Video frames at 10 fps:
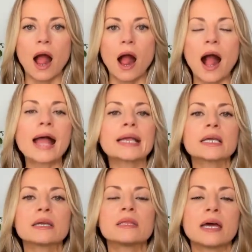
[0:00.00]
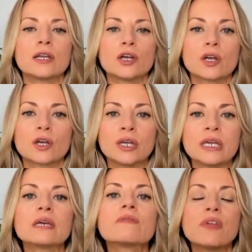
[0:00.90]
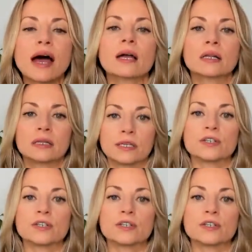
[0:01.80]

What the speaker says: I can then give that clear,